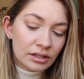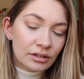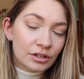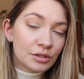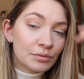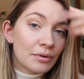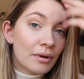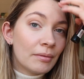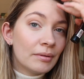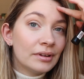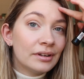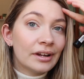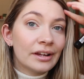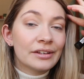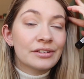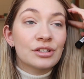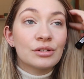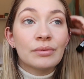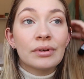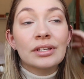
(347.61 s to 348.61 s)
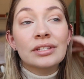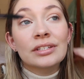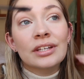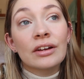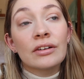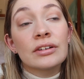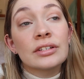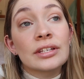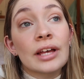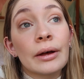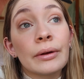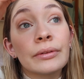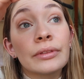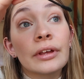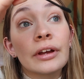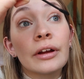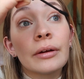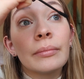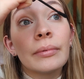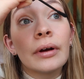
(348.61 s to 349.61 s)
There's probably nicer mascaras out
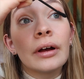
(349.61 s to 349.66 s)
there,